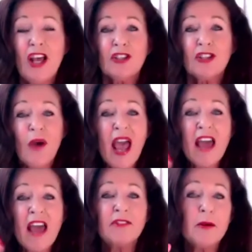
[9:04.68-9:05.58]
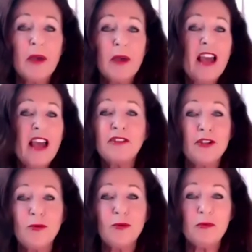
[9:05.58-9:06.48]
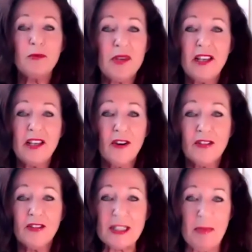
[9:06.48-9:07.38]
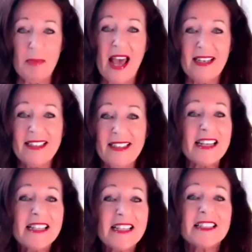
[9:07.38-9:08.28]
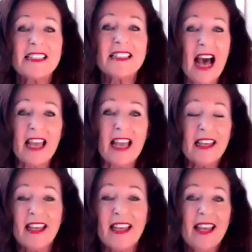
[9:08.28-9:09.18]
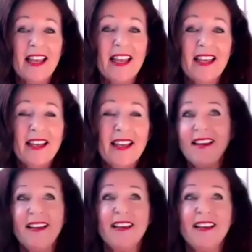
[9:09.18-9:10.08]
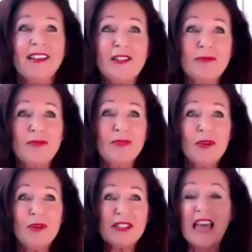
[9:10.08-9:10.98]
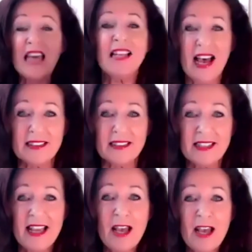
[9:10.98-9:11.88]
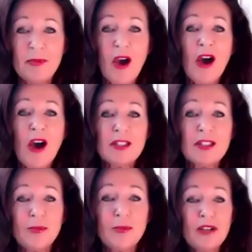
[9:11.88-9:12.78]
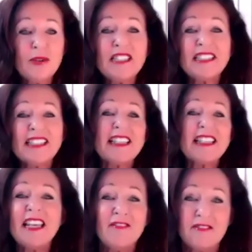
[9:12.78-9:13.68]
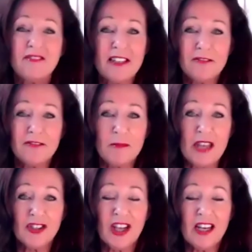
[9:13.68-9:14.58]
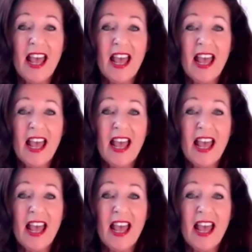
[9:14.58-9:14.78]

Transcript: So every every human being on this planet is like um, satellite because we receive information